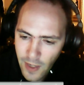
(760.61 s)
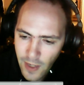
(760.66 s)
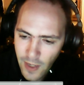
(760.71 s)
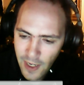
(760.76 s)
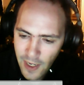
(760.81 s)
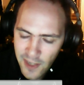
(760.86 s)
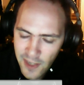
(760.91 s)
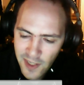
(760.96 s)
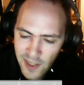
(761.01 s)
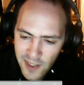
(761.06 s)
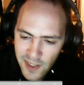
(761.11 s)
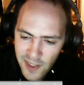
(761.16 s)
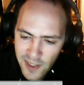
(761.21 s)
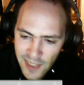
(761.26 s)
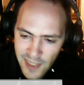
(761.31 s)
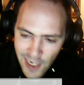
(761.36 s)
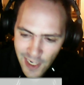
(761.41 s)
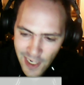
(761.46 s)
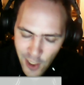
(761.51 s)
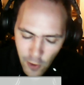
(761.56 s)
and its
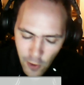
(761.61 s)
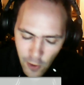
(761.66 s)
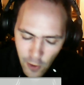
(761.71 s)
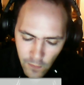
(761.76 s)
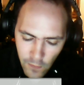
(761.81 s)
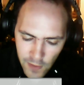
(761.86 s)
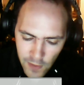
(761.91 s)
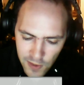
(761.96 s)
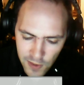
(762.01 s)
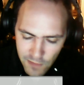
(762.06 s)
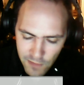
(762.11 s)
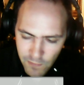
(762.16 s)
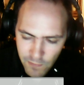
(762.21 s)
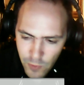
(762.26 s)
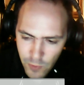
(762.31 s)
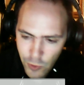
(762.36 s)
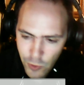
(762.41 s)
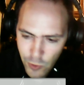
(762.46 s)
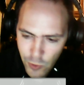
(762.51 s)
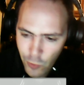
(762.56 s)
understanding of its
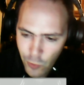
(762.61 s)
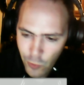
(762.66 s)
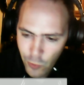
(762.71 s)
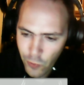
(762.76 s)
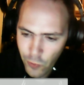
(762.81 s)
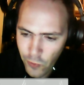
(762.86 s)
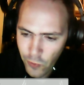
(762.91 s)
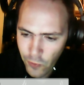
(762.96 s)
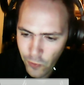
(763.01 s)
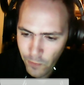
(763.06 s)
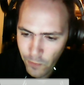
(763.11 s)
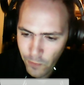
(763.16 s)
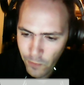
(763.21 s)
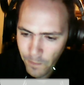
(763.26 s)
true.